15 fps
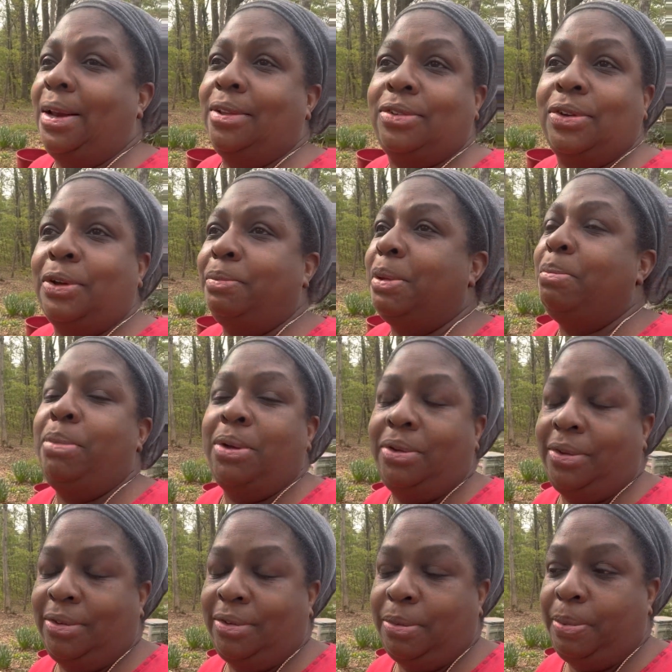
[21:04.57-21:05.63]
it's going to be
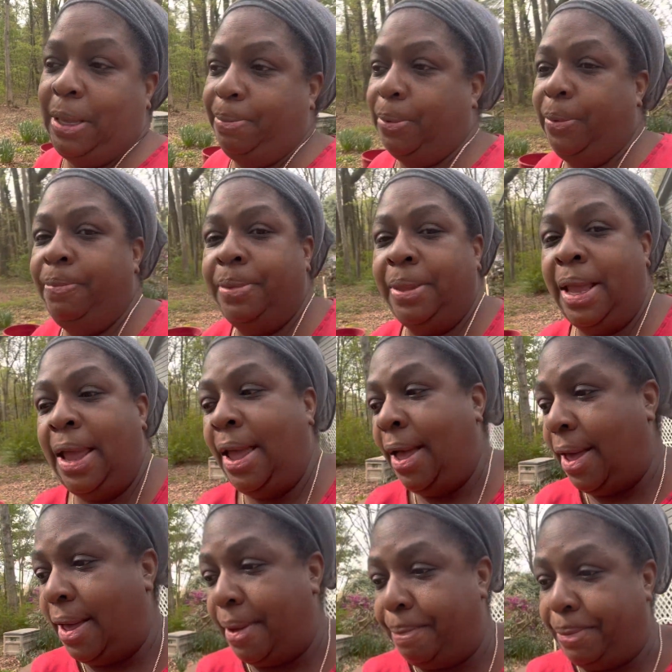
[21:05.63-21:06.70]
millions of people.
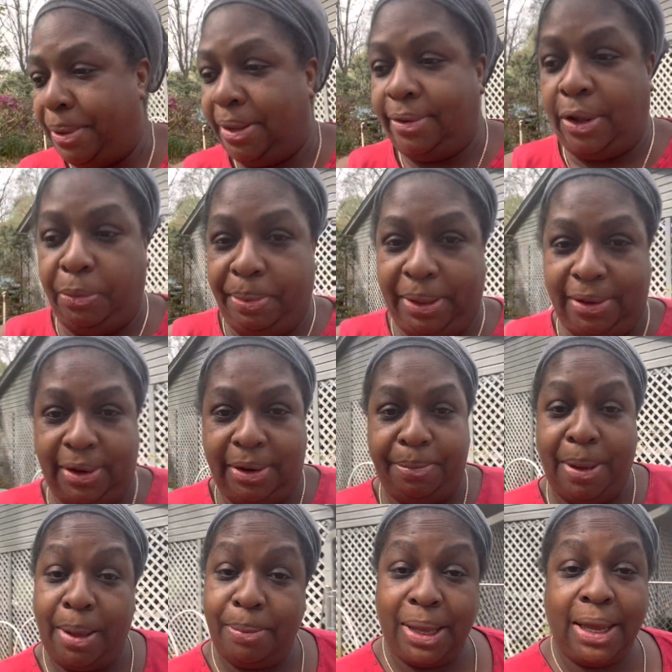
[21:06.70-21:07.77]
It's open to the
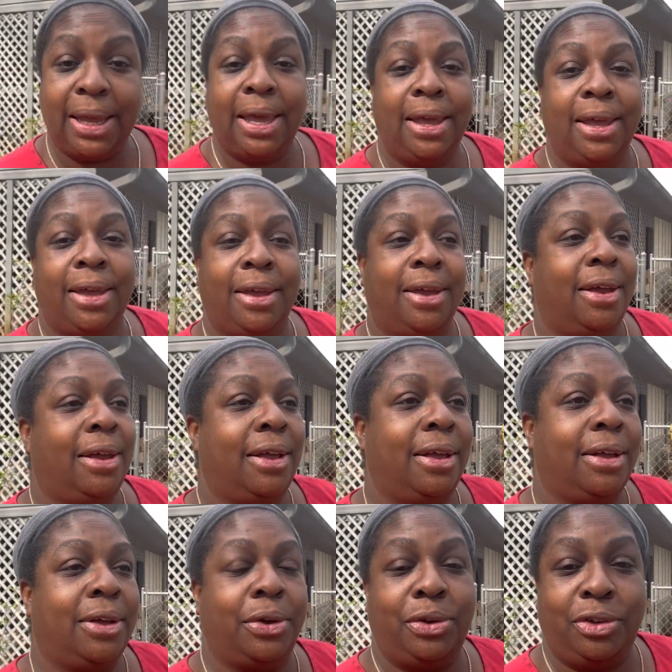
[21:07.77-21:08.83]
public.
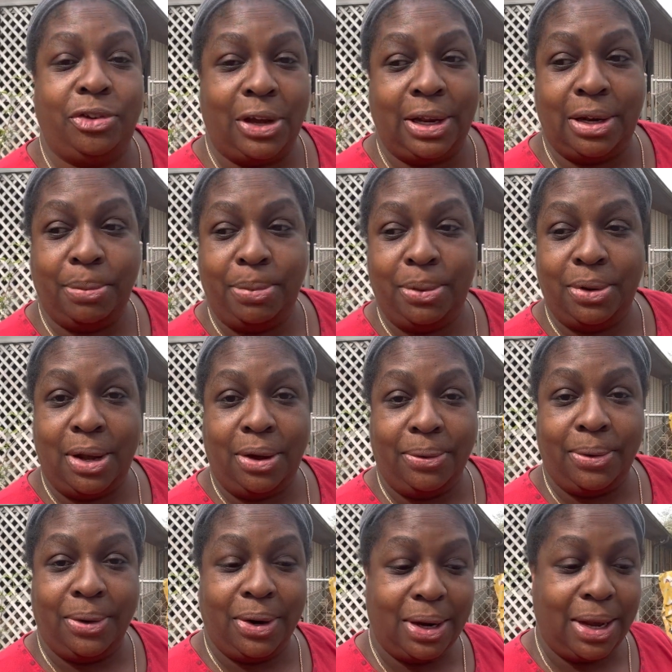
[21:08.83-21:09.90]
Go to
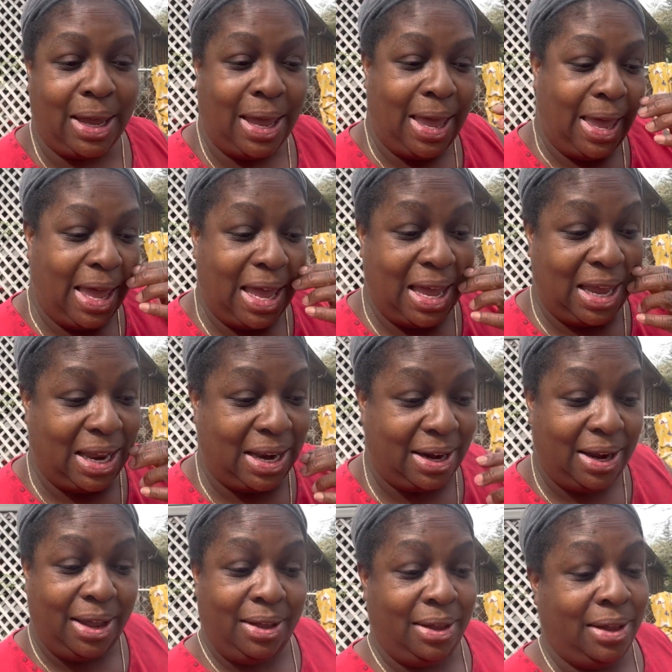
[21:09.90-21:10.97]
jw.org and
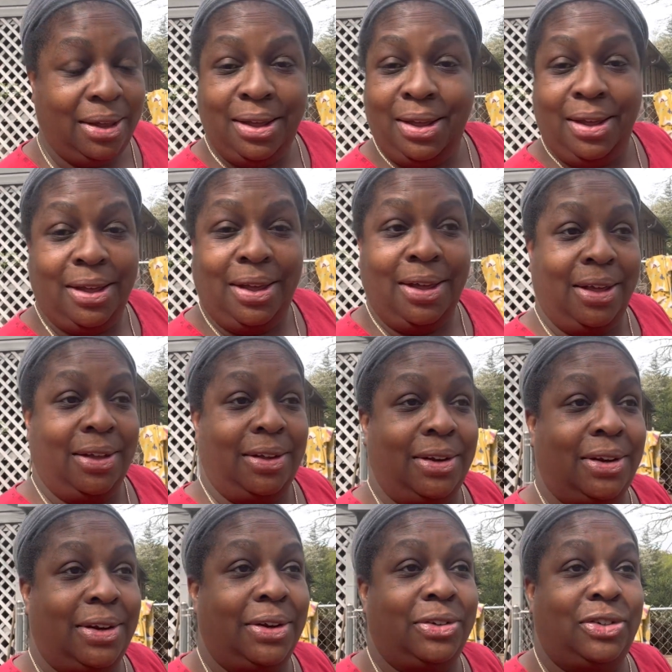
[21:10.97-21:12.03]

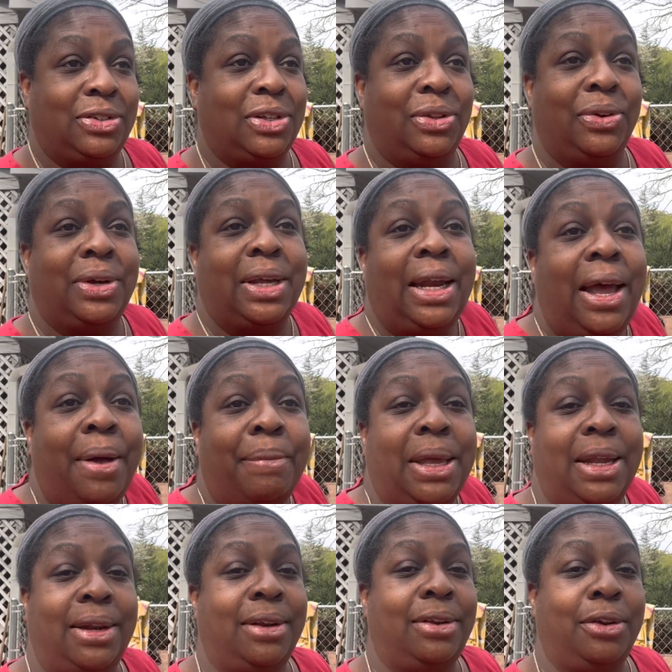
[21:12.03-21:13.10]
just look it up
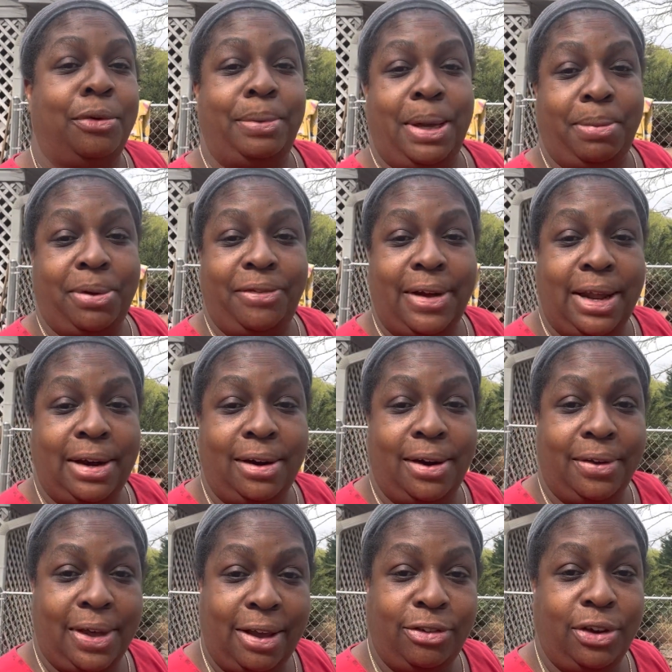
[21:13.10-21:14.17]
and you'll be able to find a
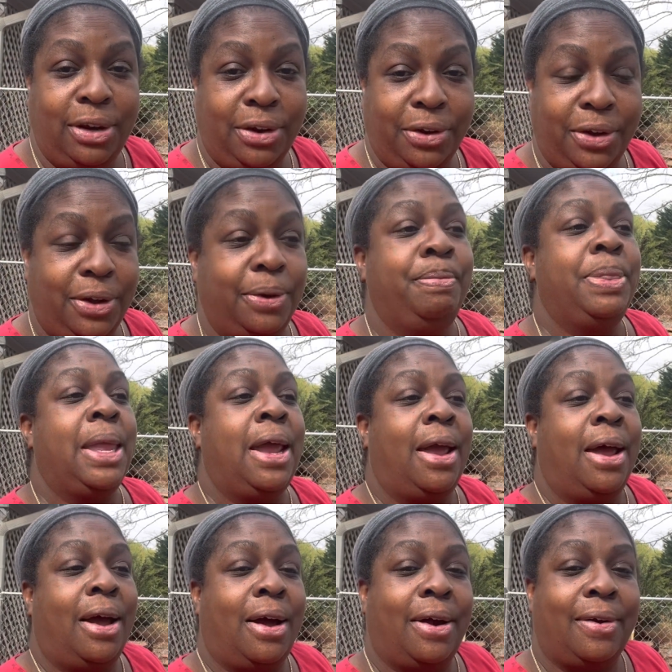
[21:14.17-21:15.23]
location near you.
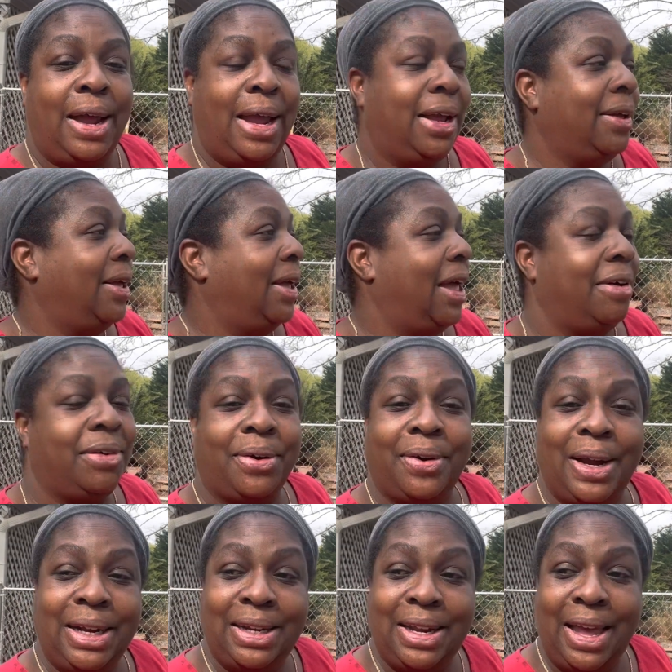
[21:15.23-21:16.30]
All right, have a
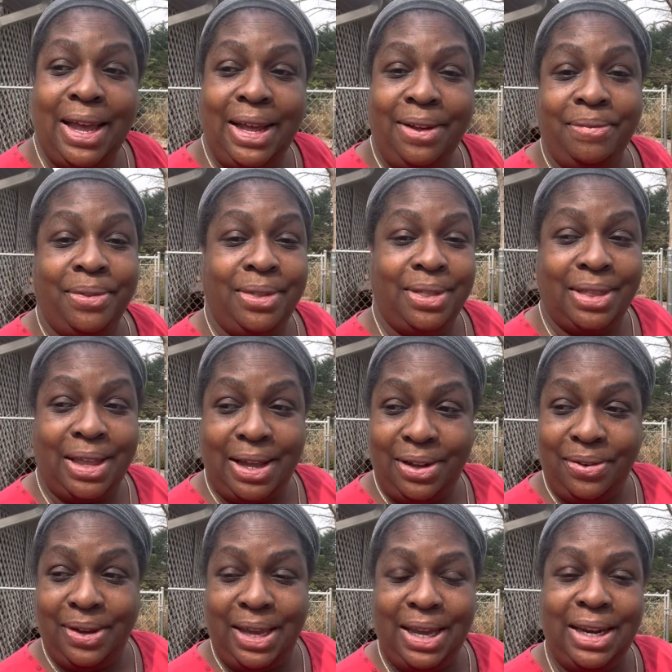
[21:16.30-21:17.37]
great day. Thank
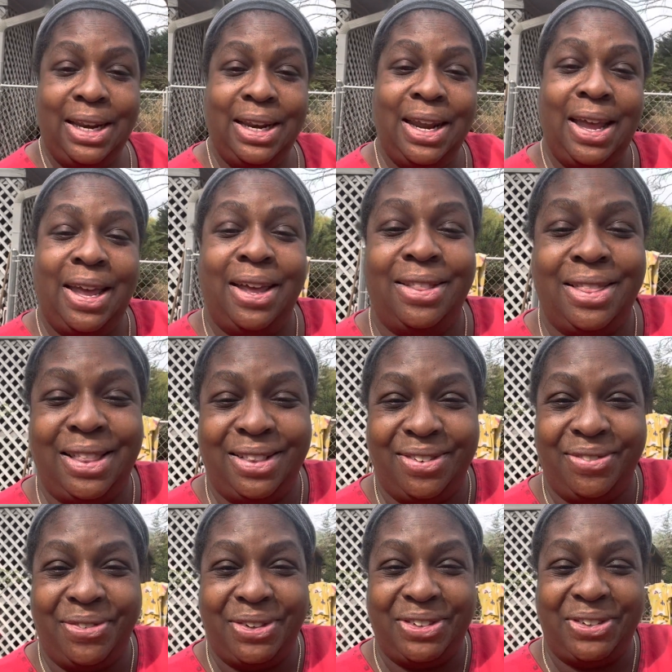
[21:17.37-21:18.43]
you again
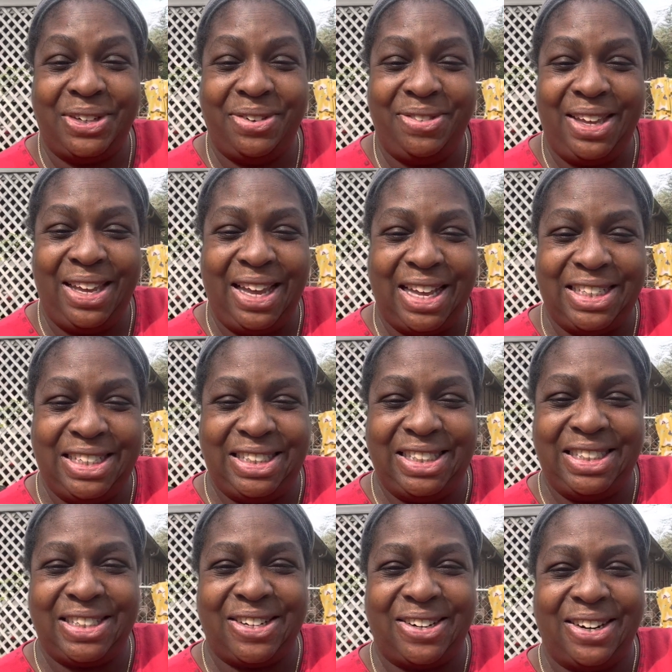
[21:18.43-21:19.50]
for joining me at
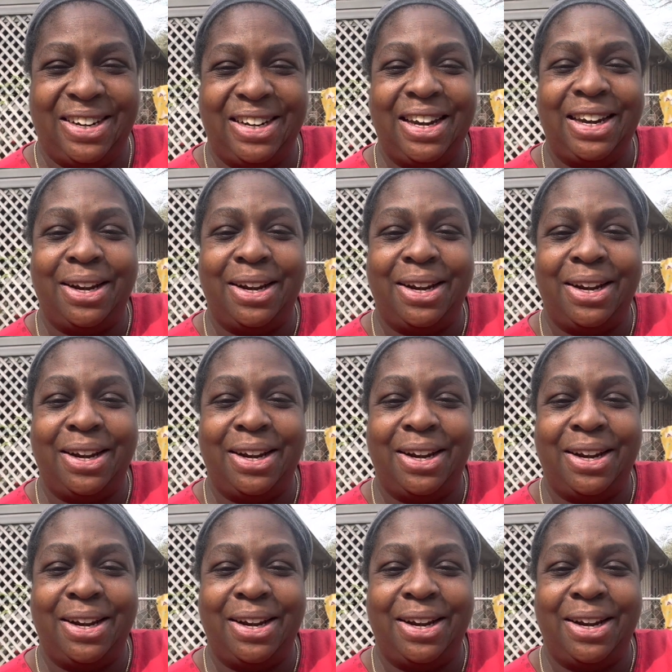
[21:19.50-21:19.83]
Gigi's Garden.